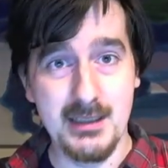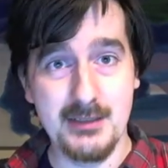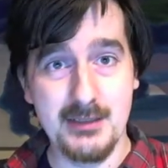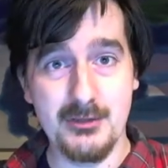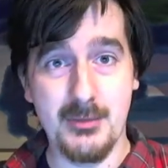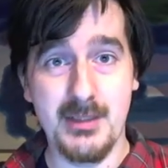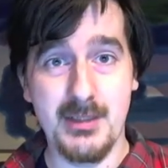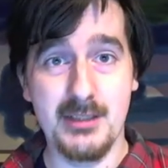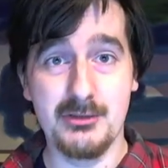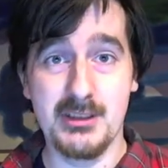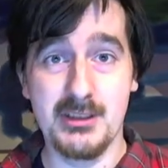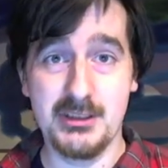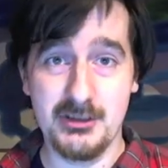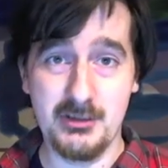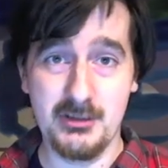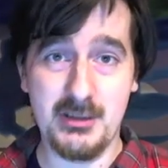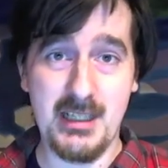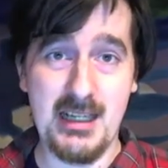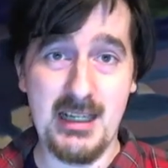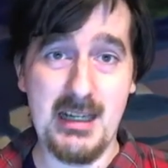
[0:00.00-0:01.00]
from the
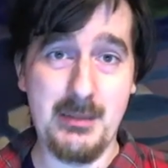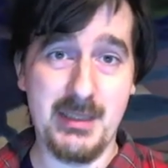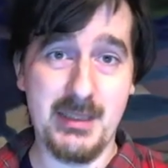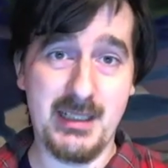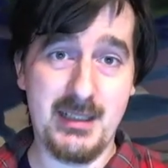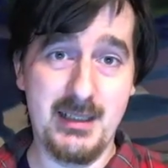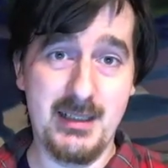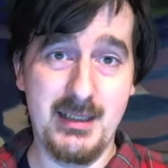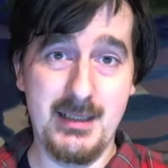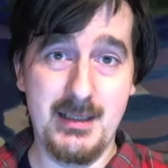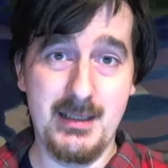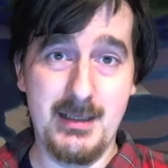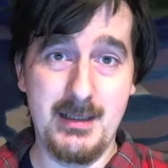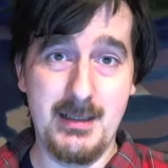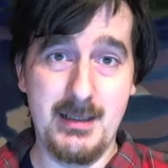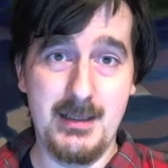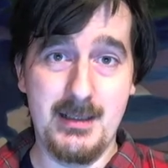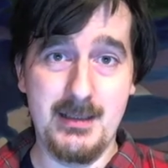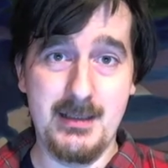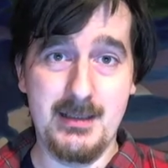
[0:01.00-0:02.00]
original comic
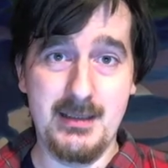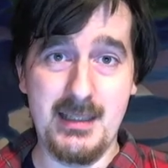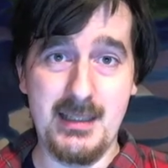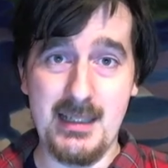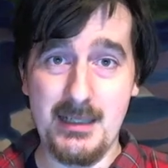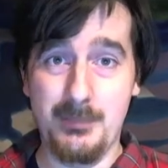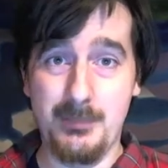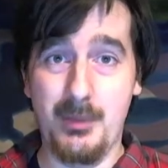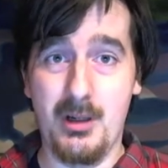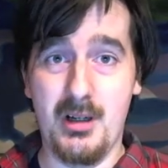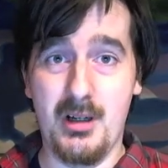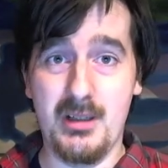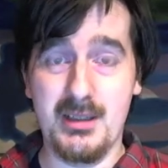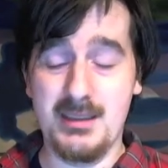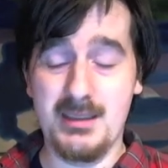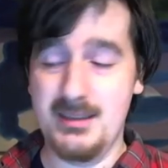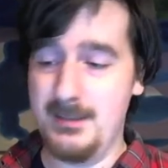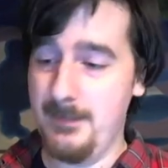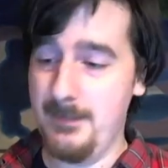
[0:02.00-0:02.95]
that I bought,